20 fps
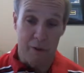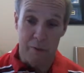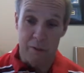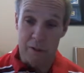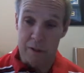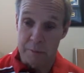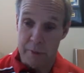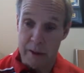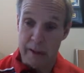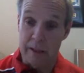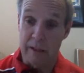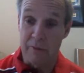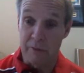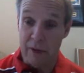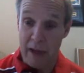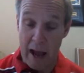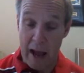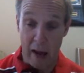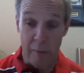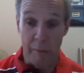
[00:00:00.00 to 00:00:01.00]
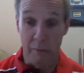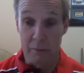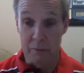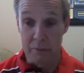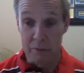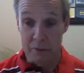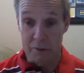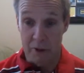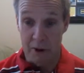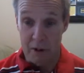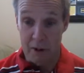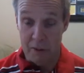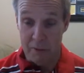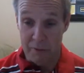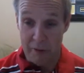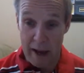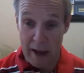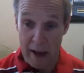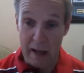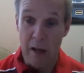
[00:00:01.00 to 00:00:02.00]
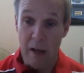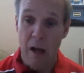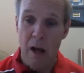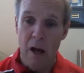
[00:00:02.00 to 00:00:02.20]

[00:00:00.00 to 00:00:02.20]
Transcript: respective capitals and all of that.